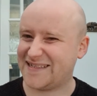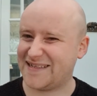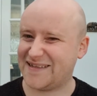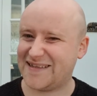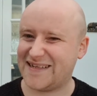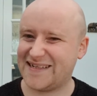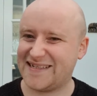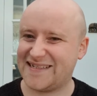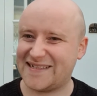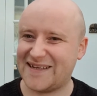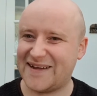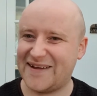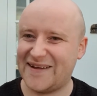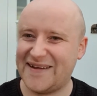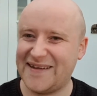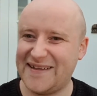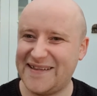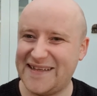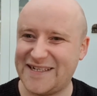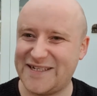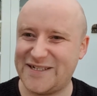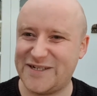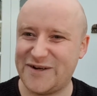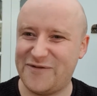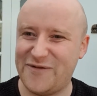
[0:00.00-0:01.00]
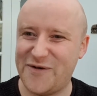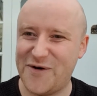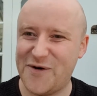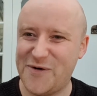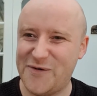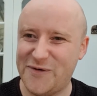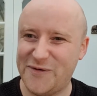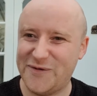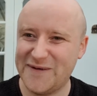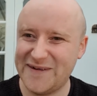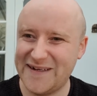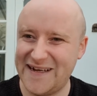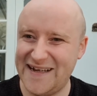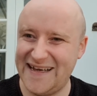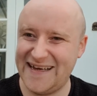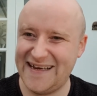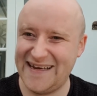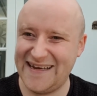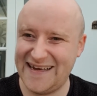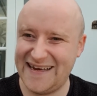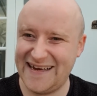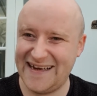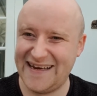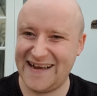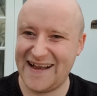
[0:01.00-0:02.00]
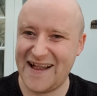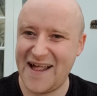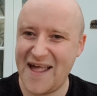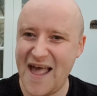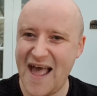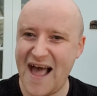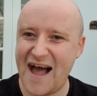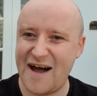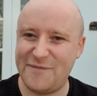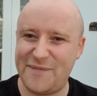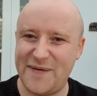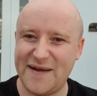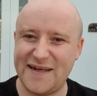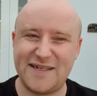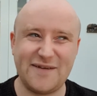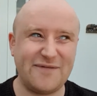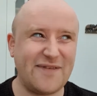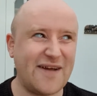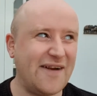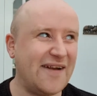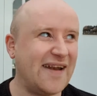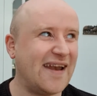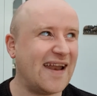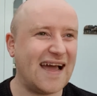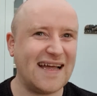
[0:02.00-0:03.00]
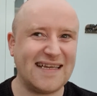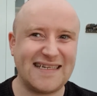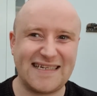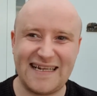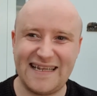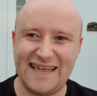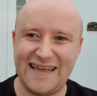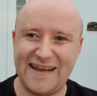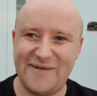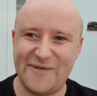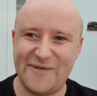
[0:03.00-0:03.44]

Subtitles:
this is a room, I picked a very nice clean